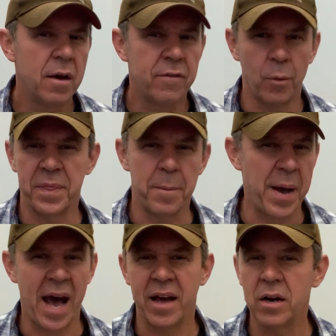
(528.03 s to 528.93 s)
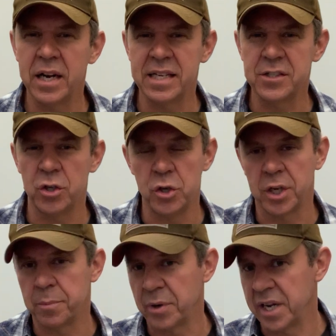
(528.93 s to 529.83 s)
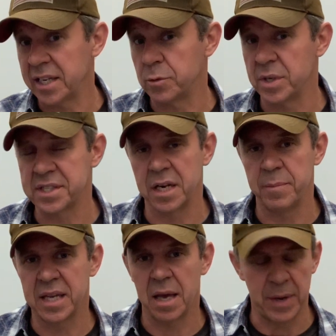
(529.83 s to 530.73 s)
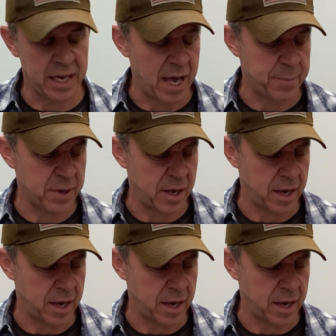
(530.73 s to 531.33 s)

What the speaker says: for what the pattern is so you can predict what's going to be coming up